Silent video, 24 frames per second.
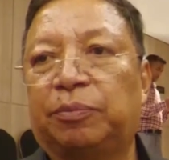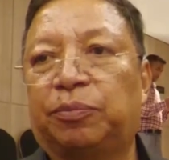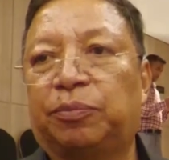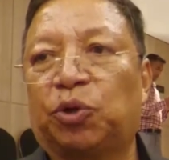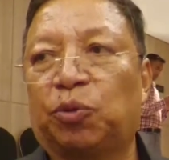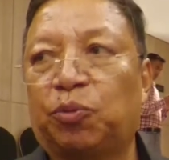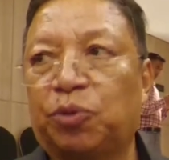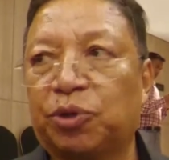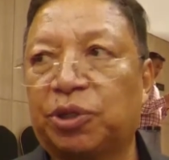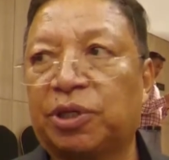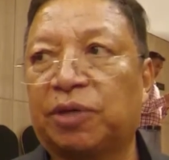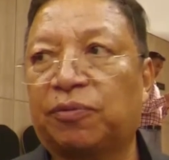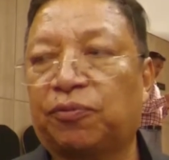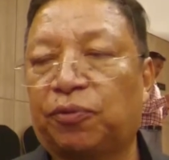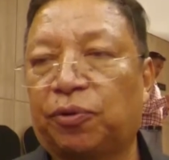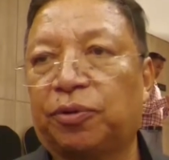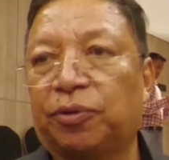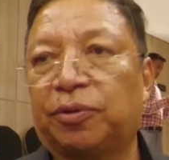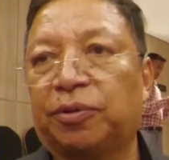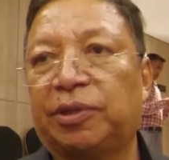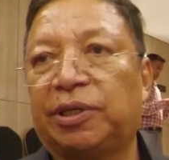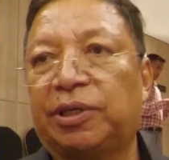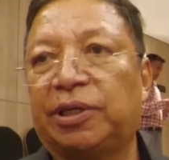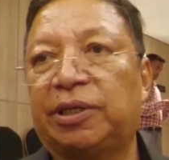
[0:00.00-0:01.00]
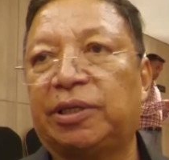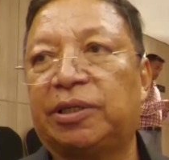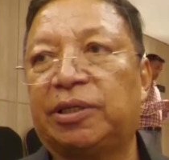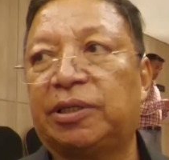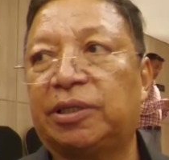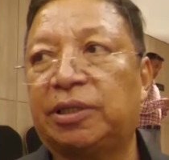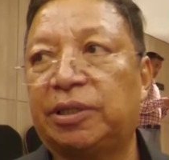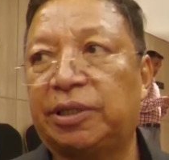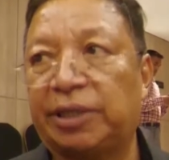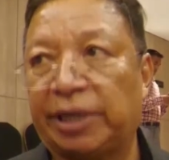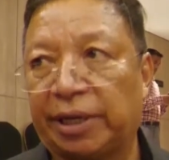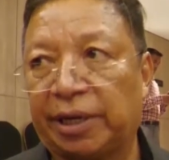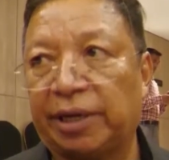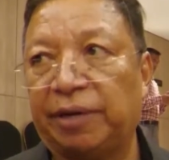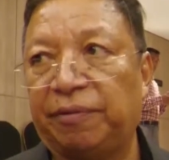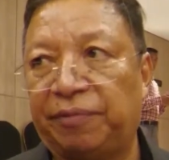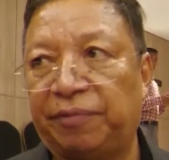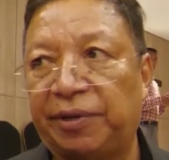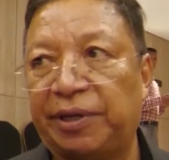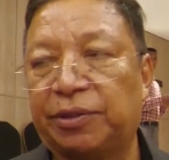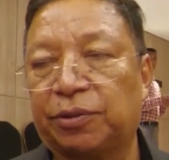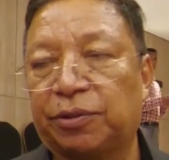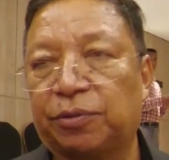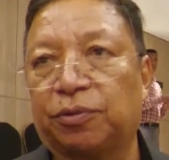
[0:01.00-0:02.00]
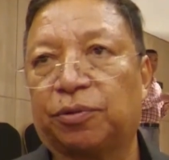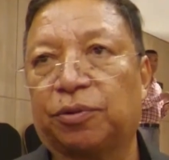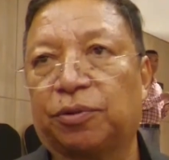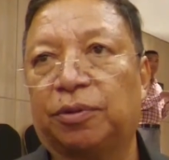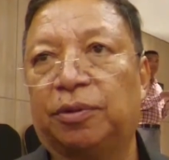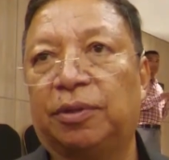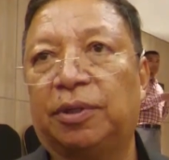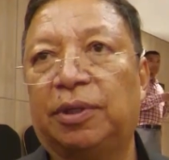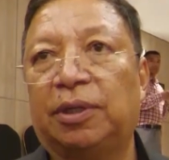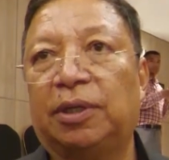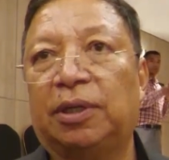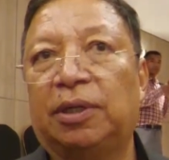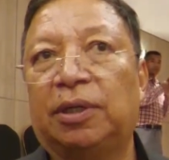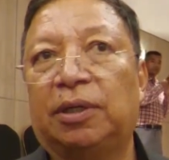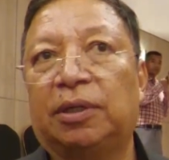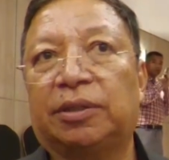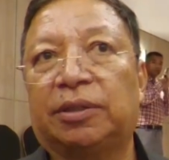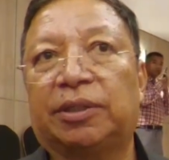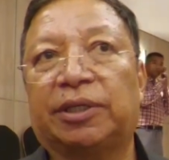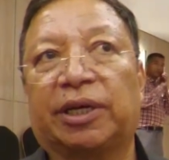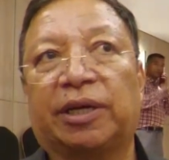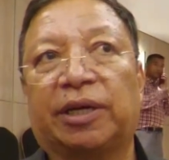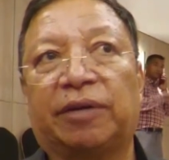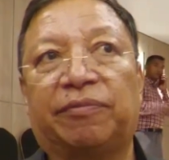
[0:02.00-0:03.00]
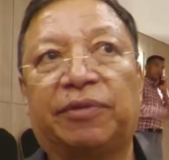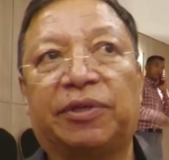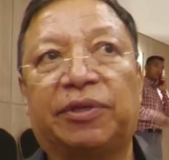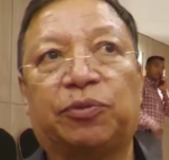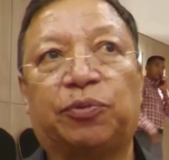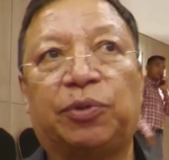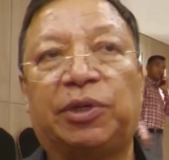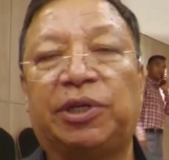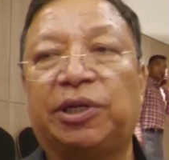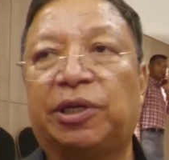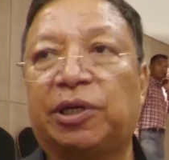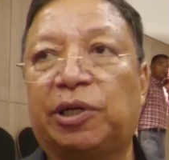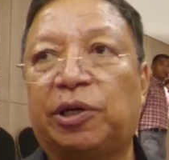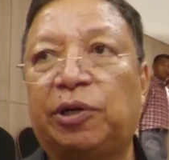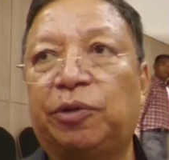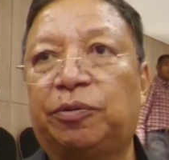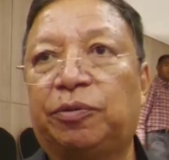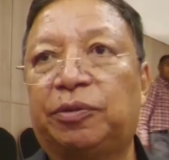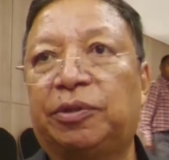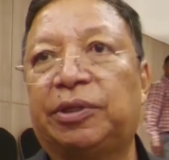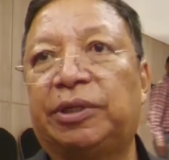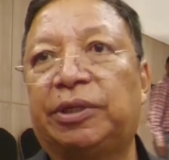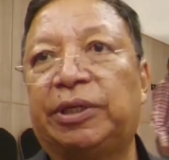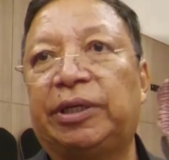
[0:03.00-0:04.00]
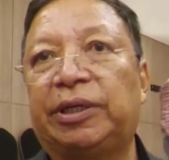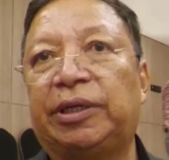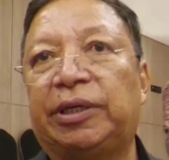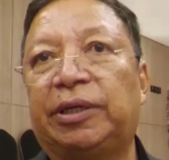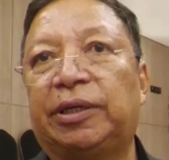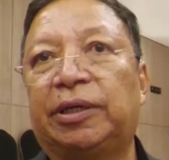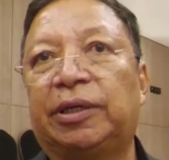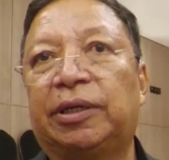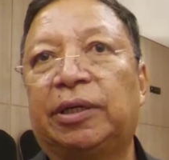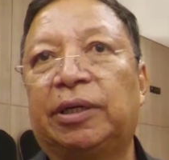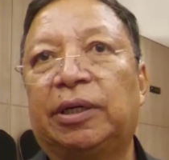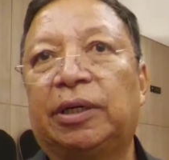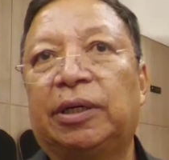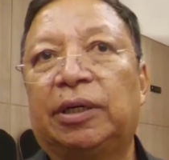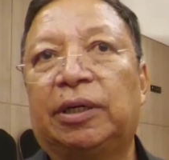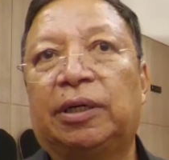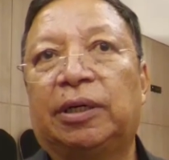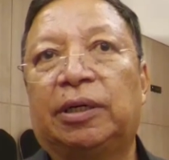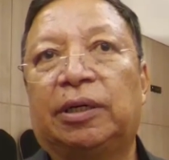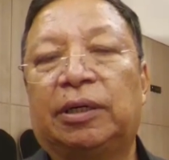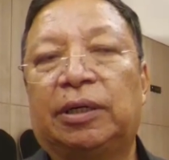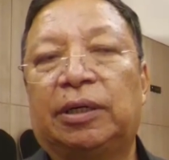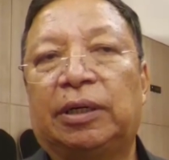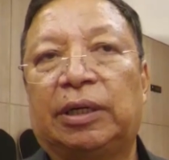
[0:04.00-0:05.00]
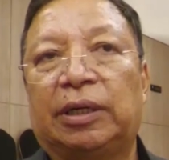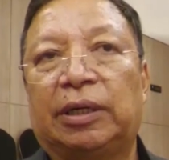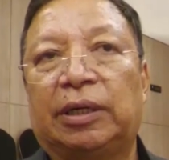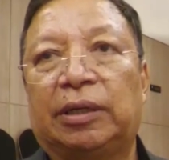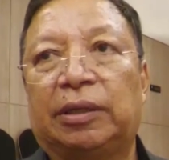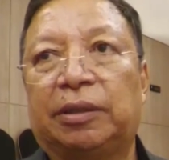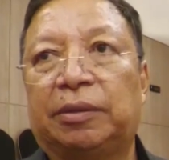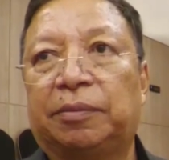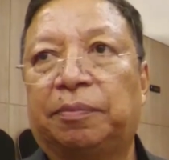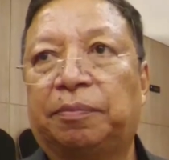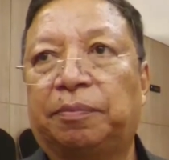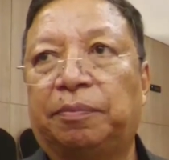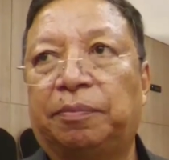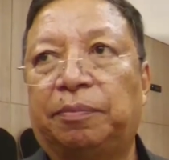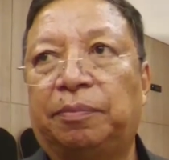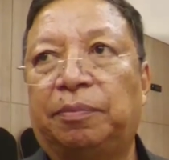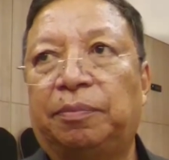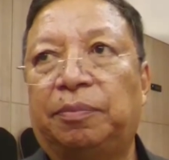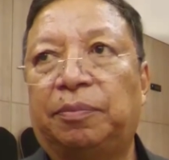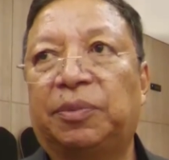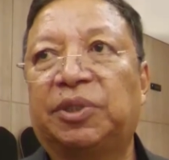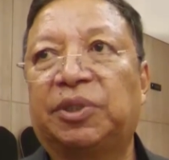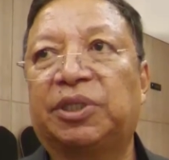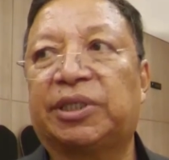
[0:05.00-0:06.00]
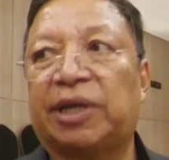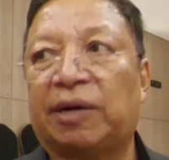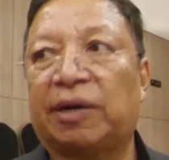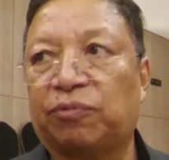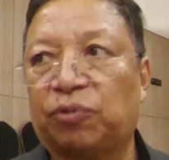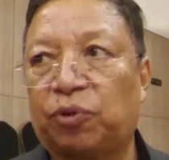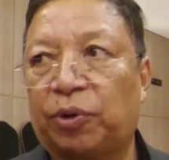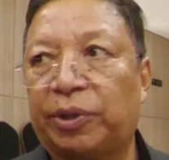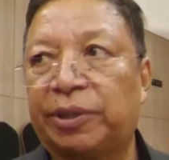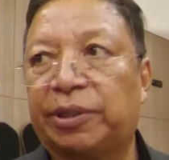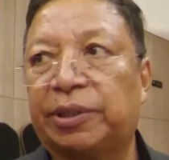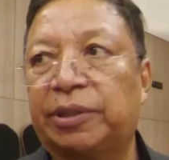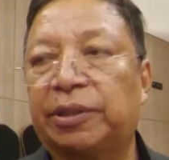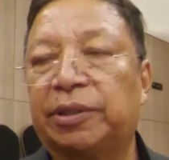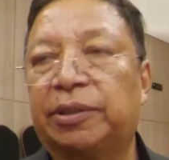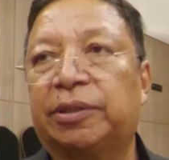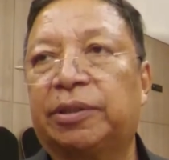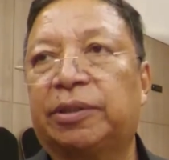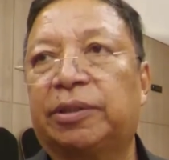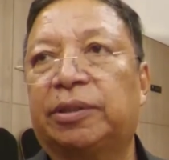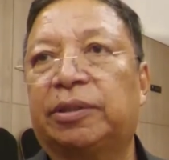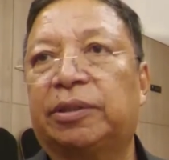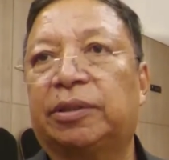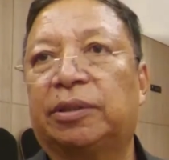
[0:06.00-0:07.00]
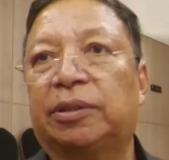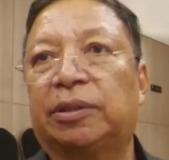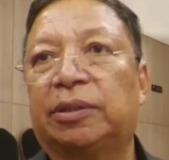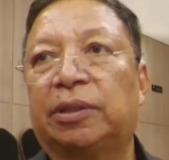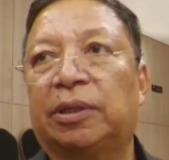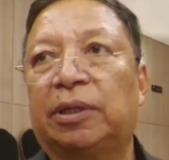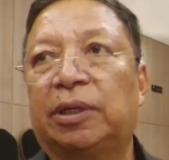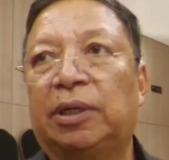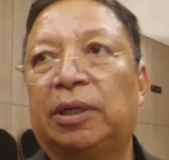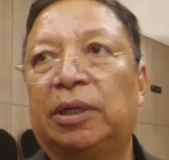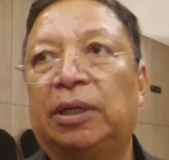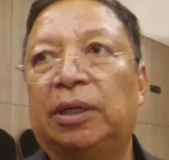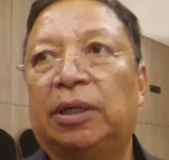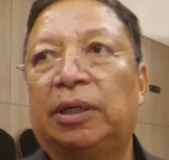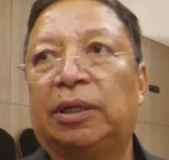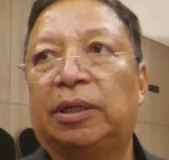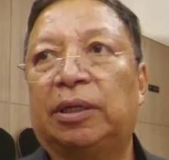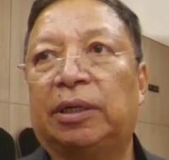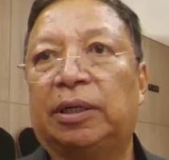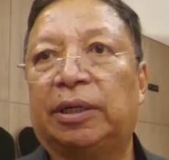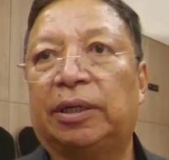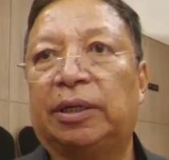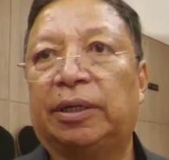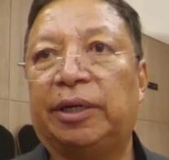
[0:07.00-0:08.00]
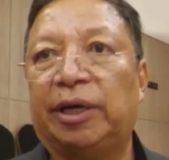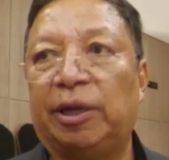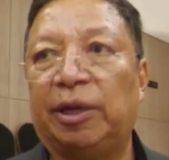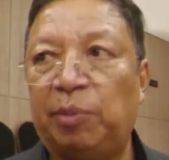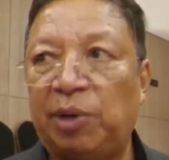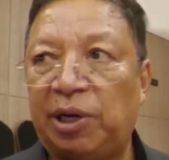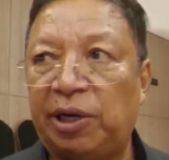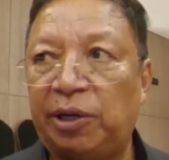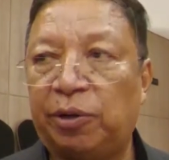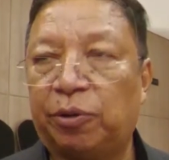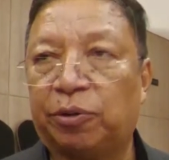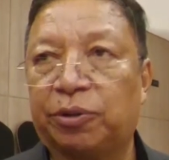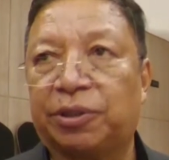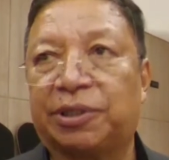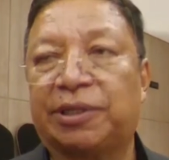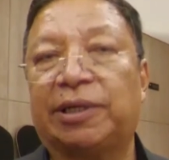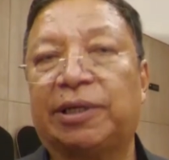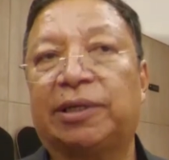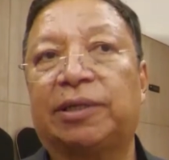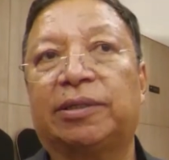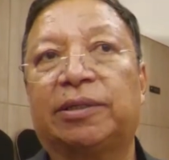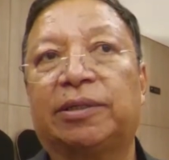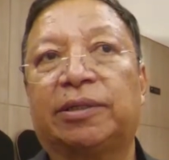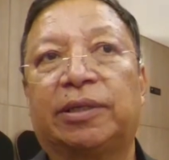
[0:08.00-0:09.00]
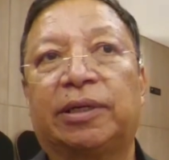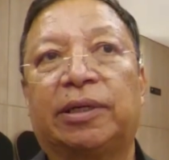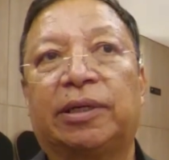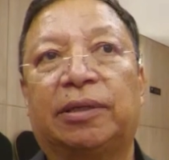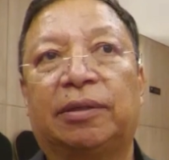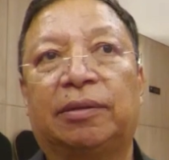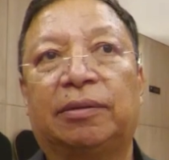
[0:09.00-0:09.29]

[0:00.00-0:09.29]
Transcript: proposal for the second phase also. Second phase will include the uh, staff quarters, uh, MLA hostels,